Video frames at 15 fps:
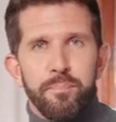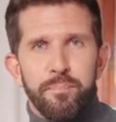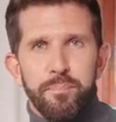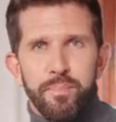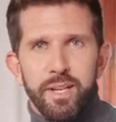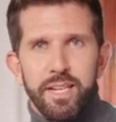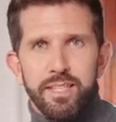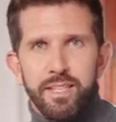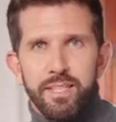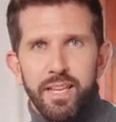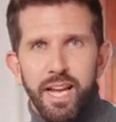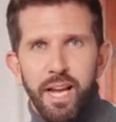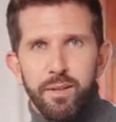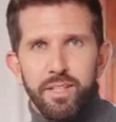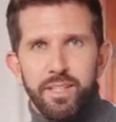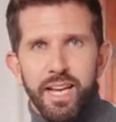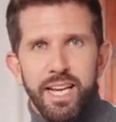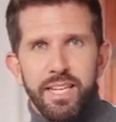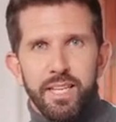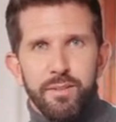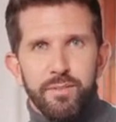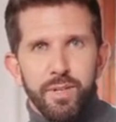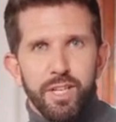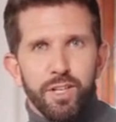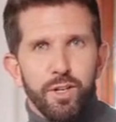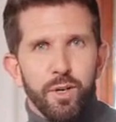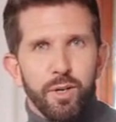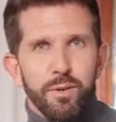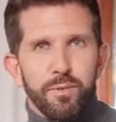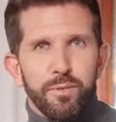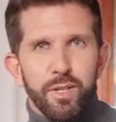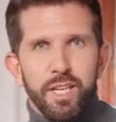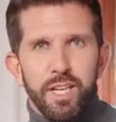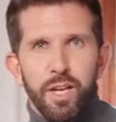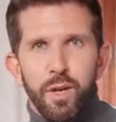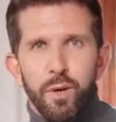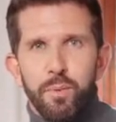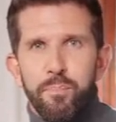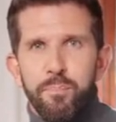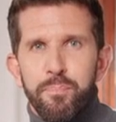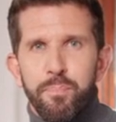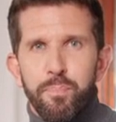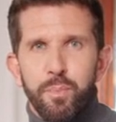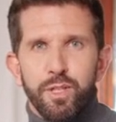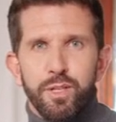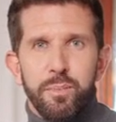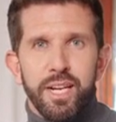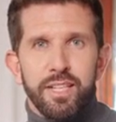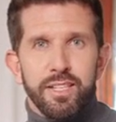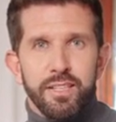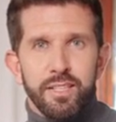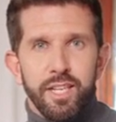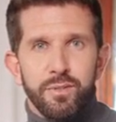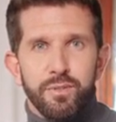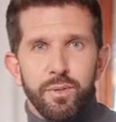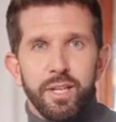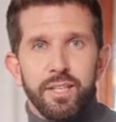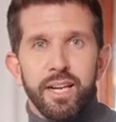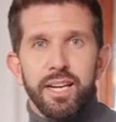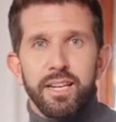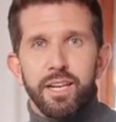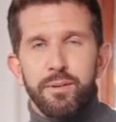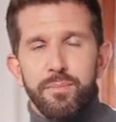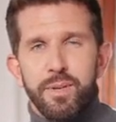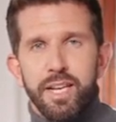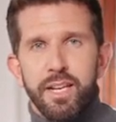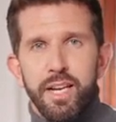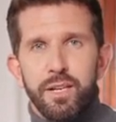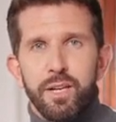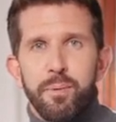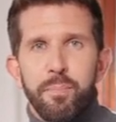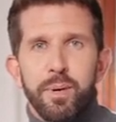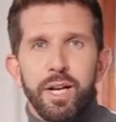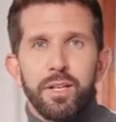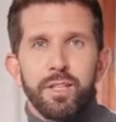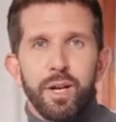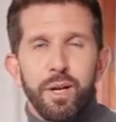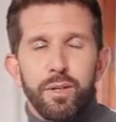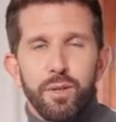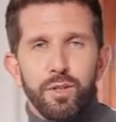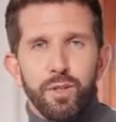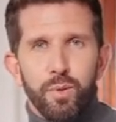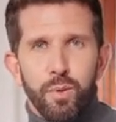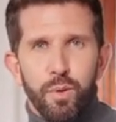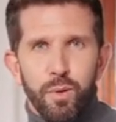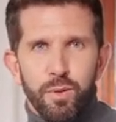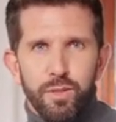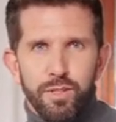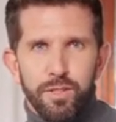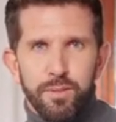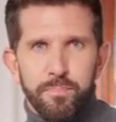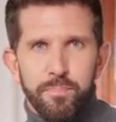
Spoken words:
This is an outstanding feature of InVideo, which makes it different and convenient compared to other tools.